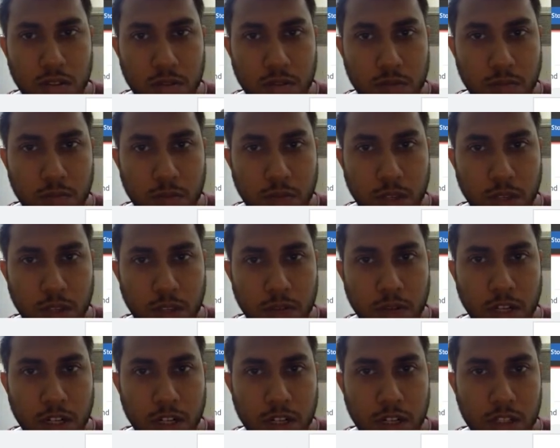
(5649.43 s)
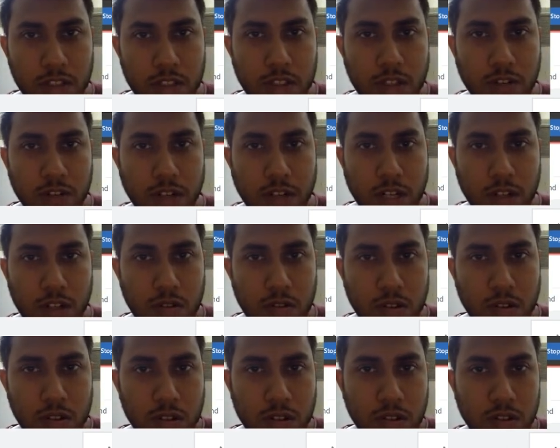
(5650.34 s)
V1 is equal to
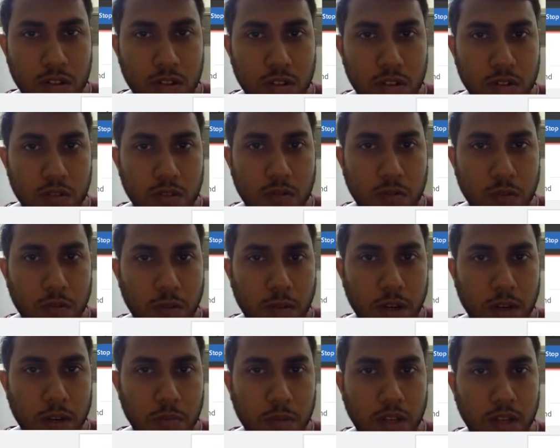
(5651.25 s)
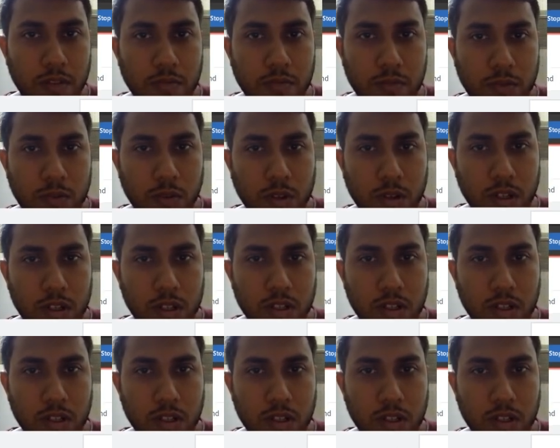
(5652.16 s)
1 by 4